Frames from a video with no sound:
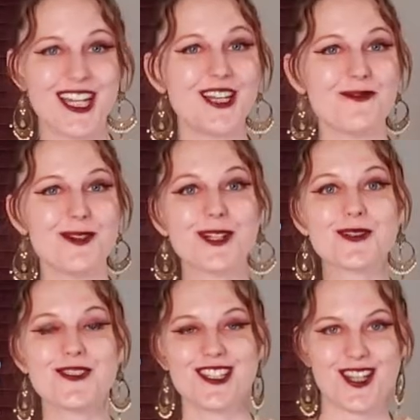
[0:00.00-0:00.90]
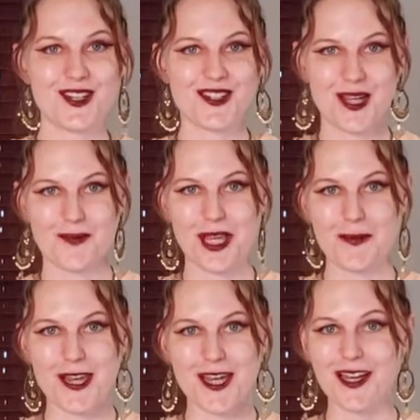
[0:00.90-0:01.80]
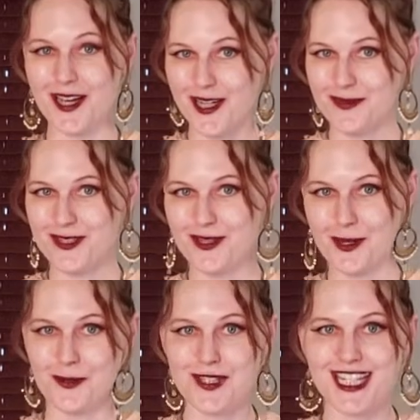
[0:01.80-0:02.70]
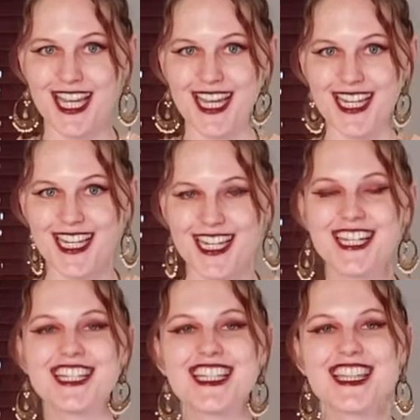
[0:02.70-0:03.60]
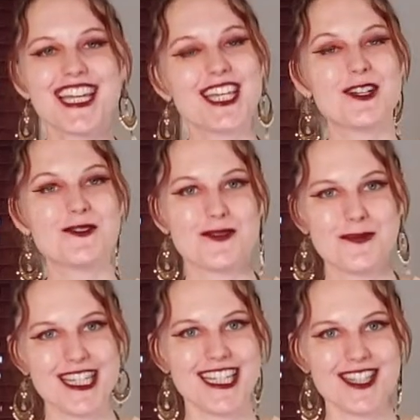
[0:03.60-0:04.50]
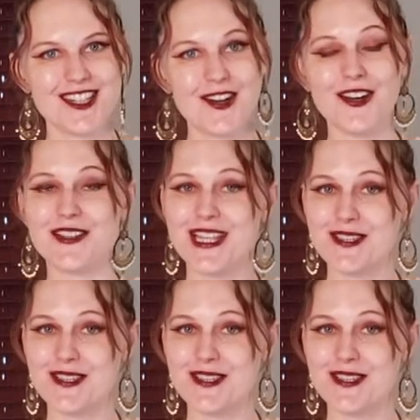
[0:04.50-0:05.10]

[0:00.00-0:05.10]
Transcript: and welcome to Take Your Time Gaming. I'm your host Katie. Thank you for being here on this